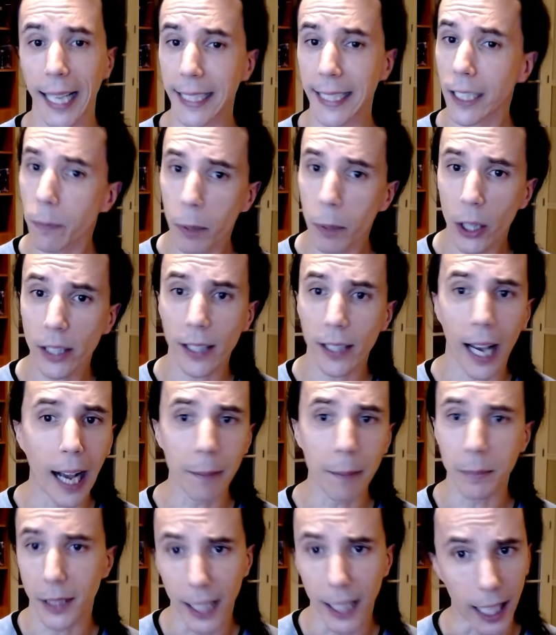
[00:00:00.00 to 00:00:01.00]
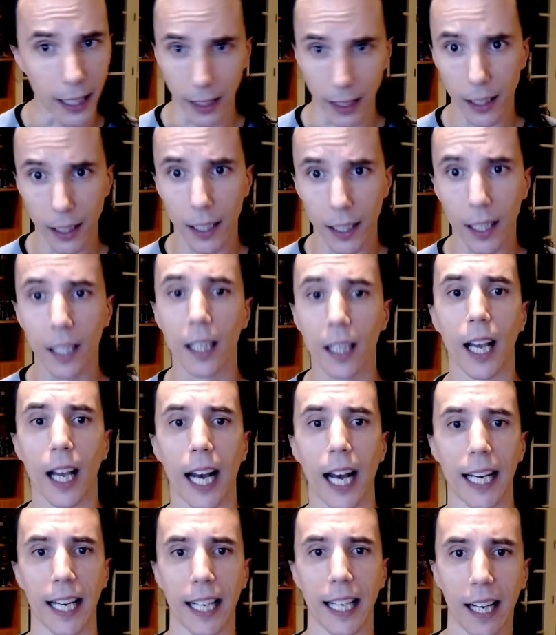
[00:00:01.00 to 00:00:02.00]
At this point, I'm done
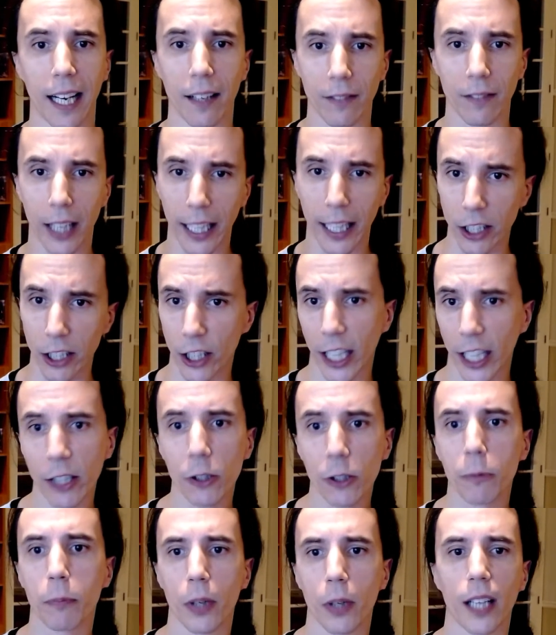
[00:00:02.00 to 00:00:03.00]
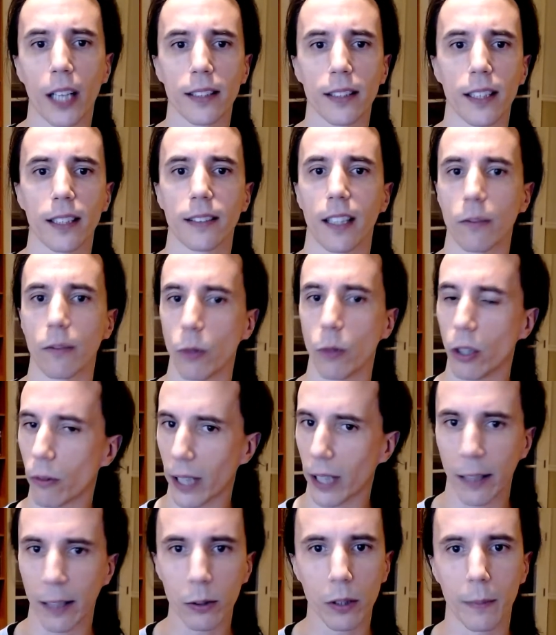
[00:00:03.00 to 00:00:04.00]
and I have an ingestion process that will
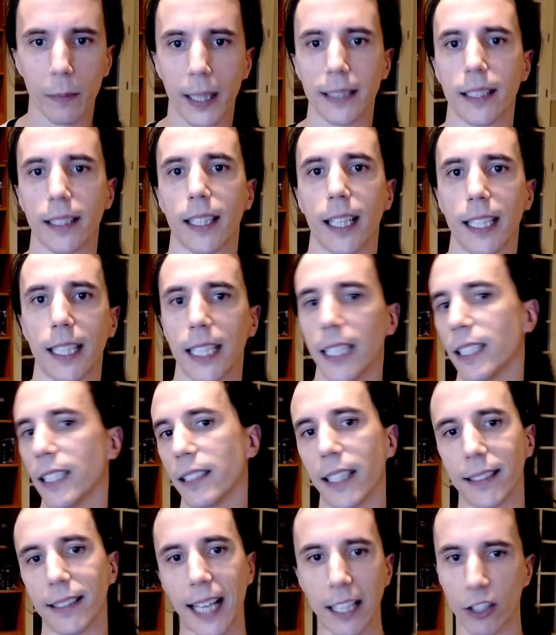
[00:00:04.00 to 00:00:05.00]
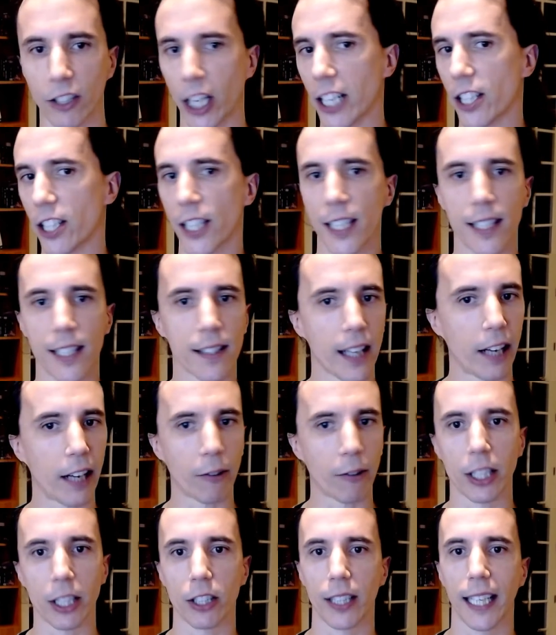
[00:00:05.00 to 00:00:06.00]
run automatically, detect changes,
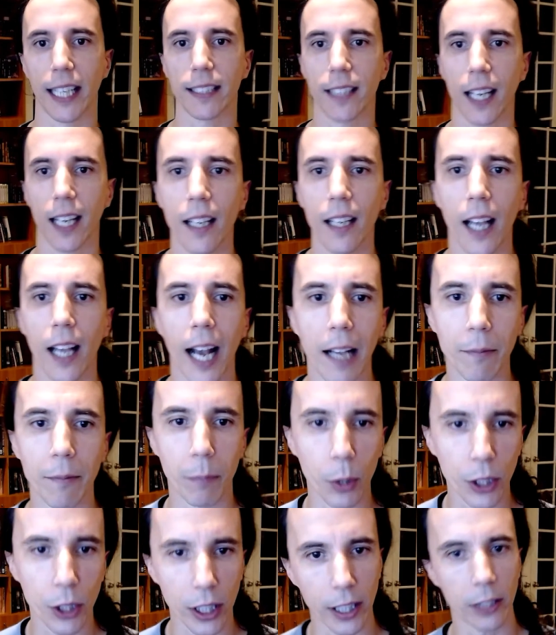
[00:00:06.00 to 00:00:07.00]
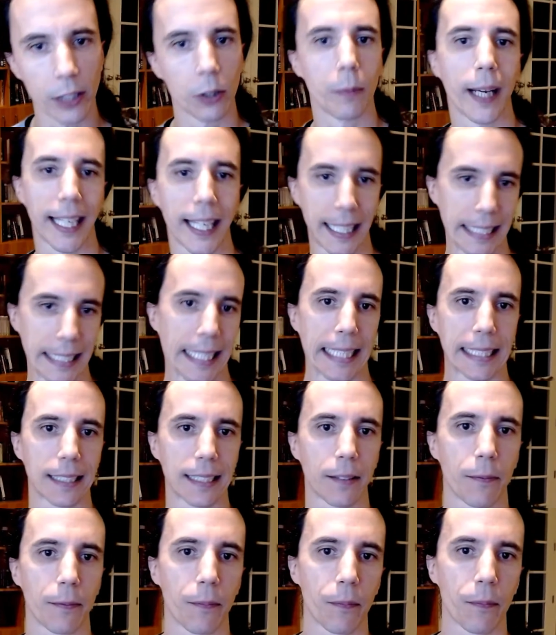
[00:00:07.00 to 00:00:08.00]
enrich data, and push it into my index.